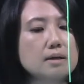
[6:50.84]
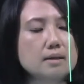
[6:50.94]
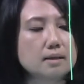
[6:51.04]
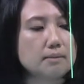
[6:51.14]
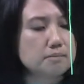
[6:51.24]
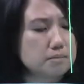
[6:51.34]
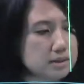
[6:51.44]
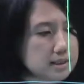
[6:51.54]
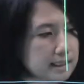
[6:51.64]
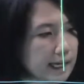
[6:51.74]
the
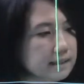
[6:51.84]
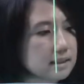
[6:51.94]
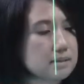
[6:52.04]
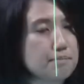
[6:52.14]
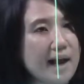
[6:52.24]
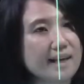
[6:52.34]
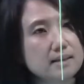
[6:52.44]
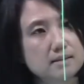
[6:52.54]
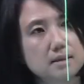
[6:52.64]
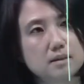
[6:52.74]
state is back
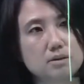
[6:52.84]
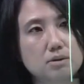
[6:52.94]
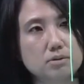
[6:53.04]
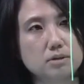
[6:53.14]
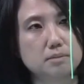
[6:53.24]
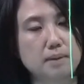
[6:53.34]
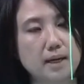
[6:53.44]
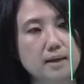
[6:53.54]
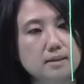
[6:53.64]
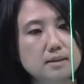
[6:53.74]
inside the code
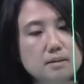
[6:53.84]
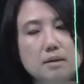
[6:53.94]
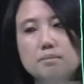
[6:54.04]
space.